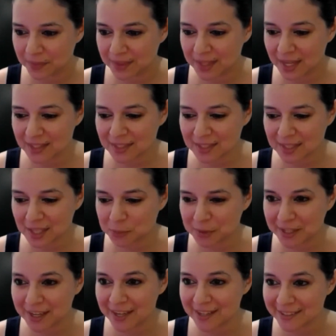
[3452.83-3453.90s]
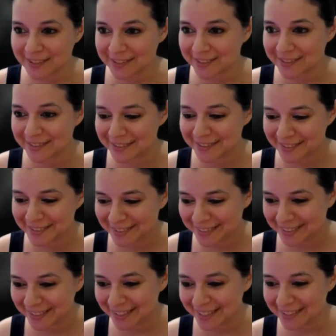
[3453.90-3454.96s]
That is such B S,
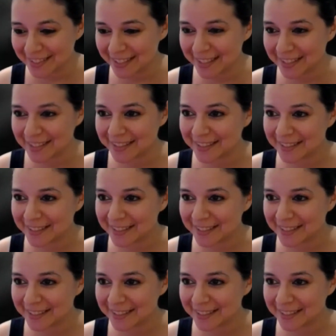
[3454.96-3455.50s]
isn't it?